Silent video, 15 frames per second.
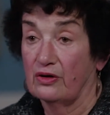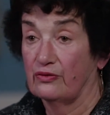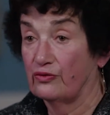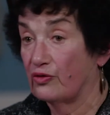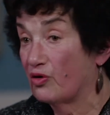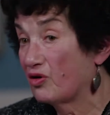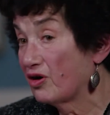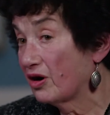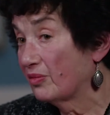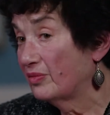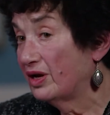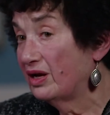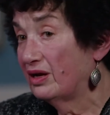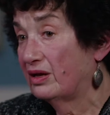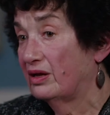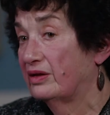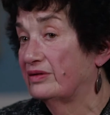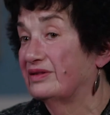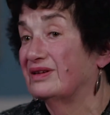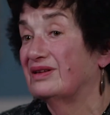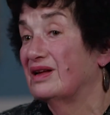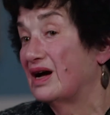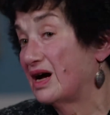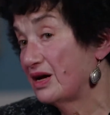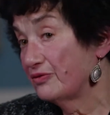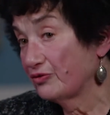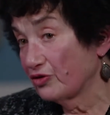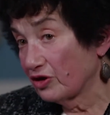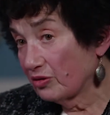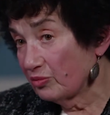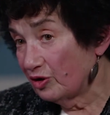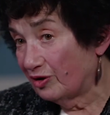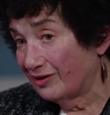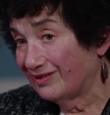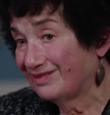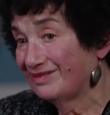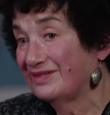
form, the nonverbal